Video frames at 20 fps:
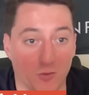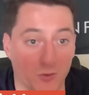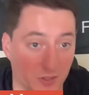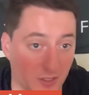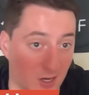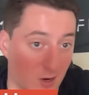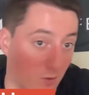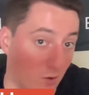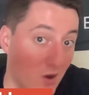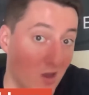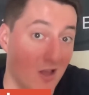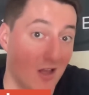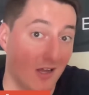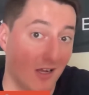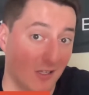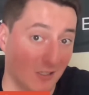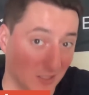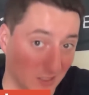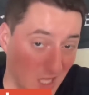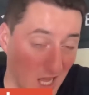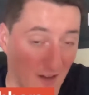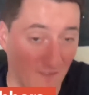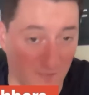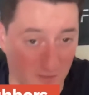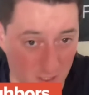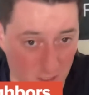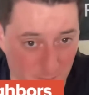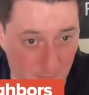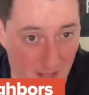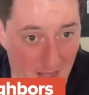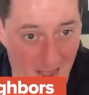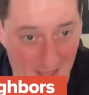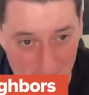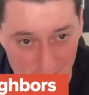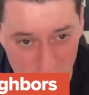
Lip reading: So love the spot the